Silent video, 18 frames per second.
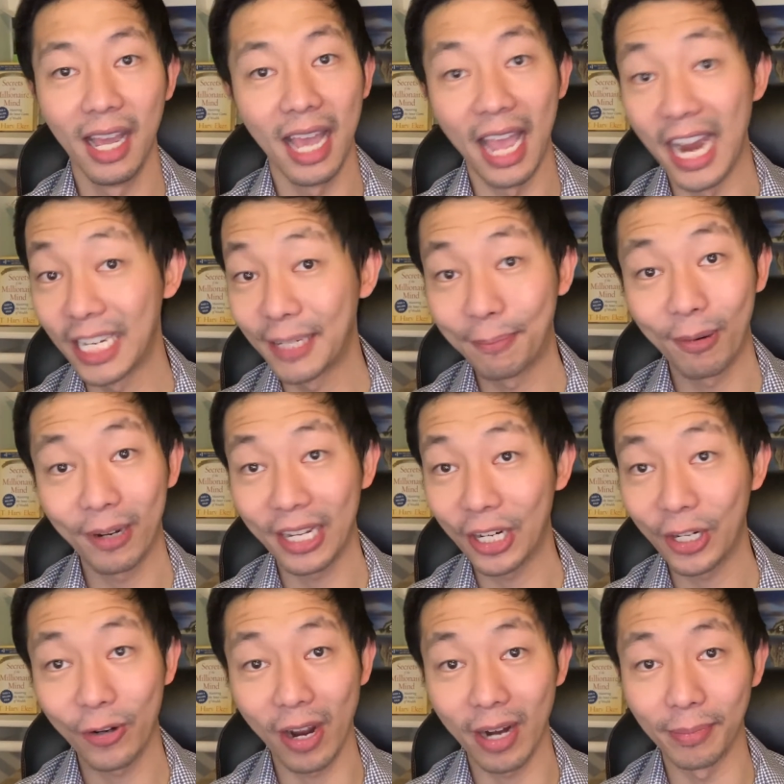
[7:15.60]
It's pretty
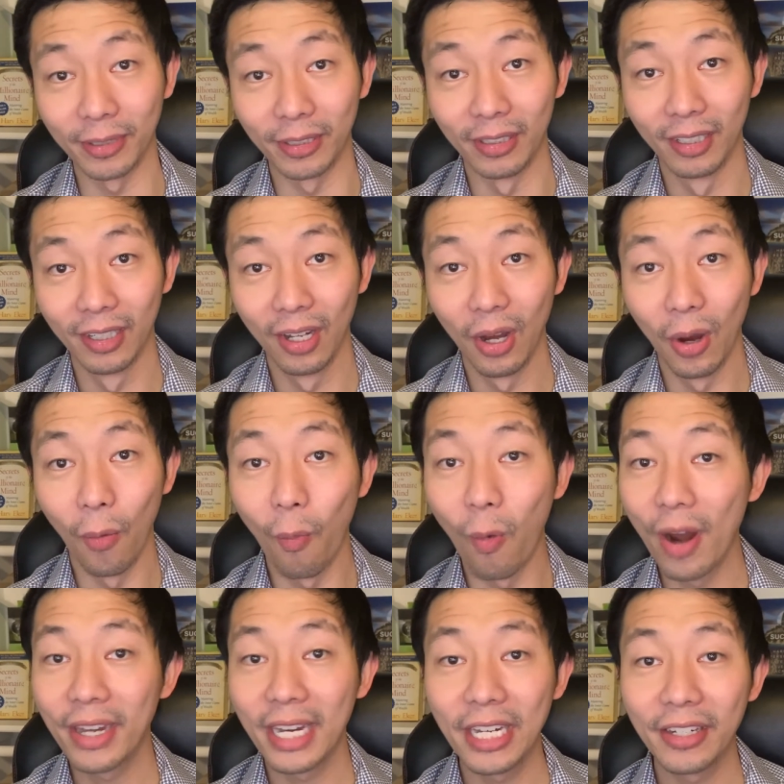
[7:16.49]
incredible.
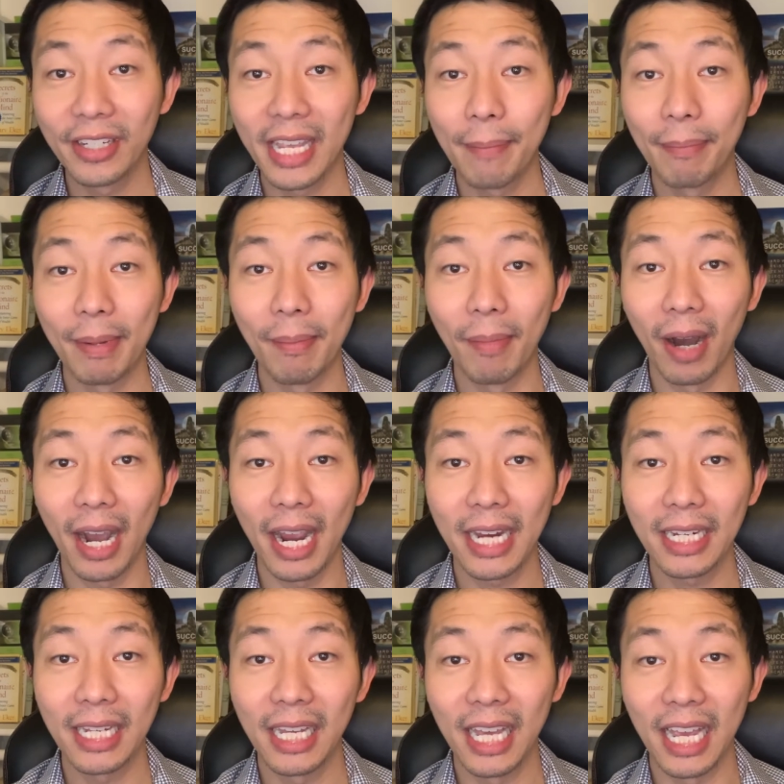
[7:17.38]
One thing to keep in
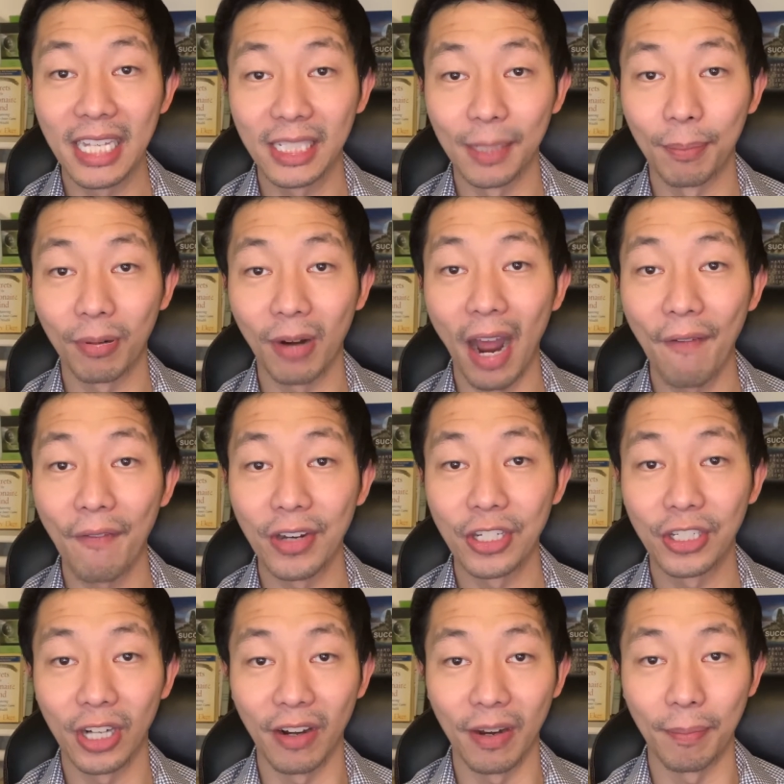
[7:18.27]
mind is the profit
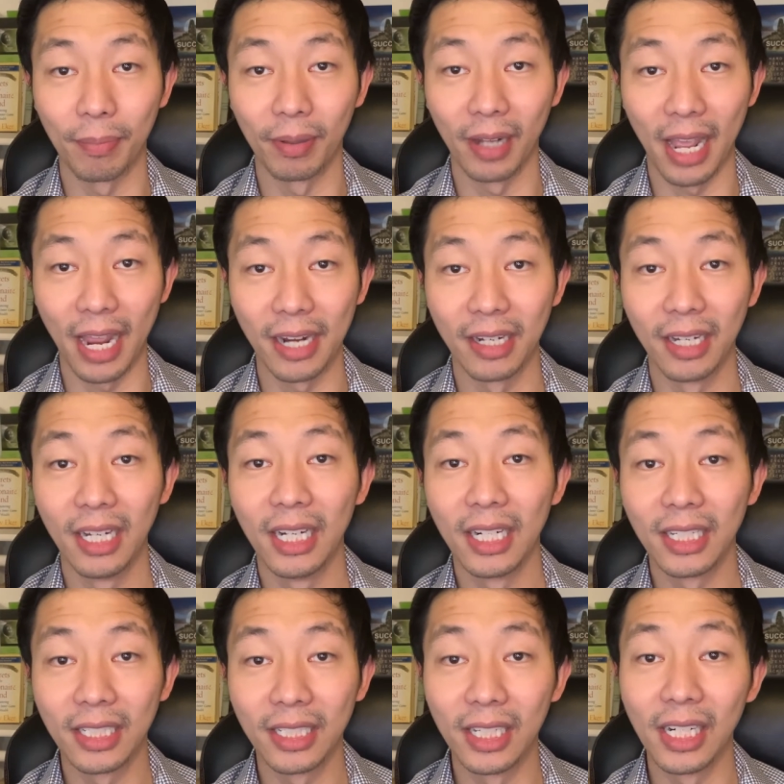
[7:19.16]
sharing plan
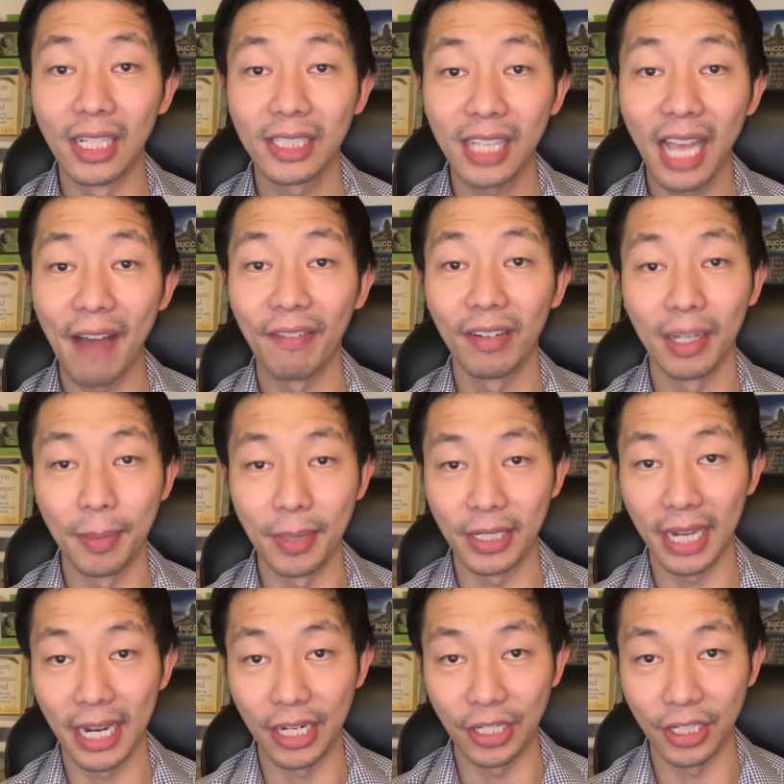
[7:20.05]
does have a
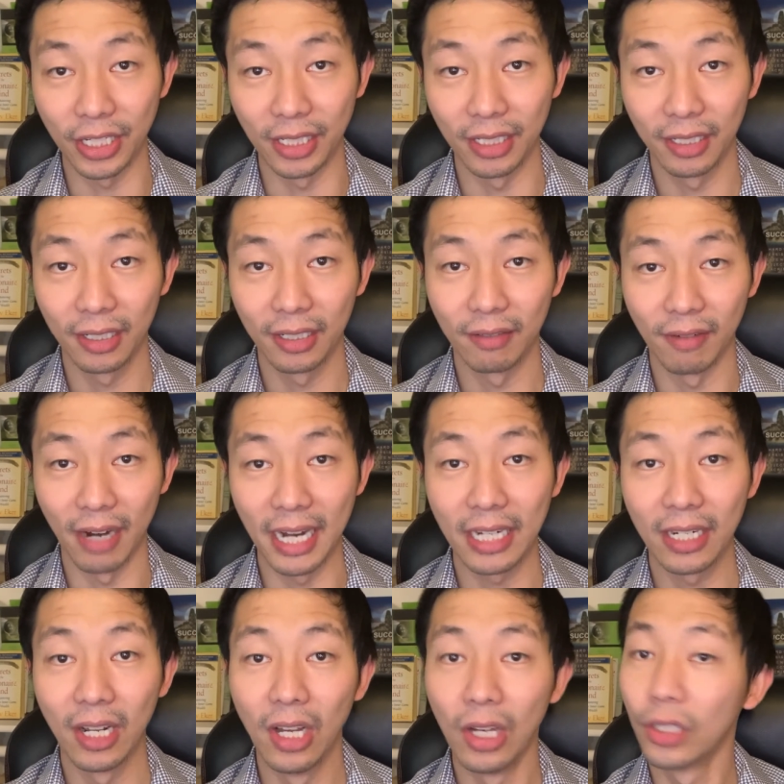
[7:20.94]
limitation, right?